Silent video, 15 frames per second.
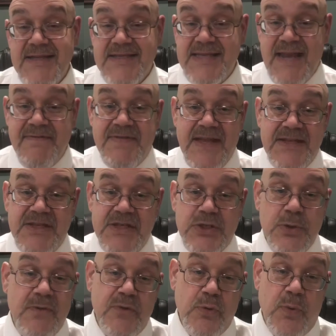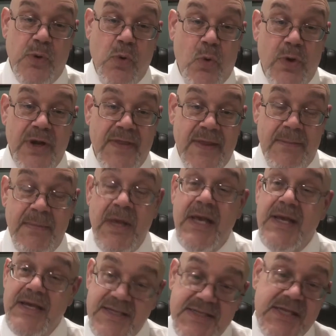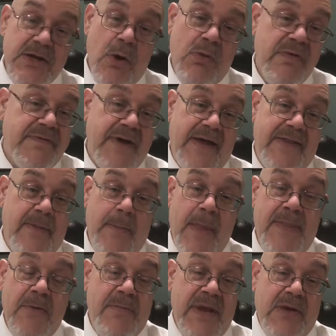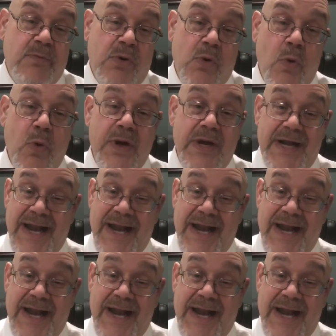the safe thing to do if you're recording them is to notify them that they're being recorded.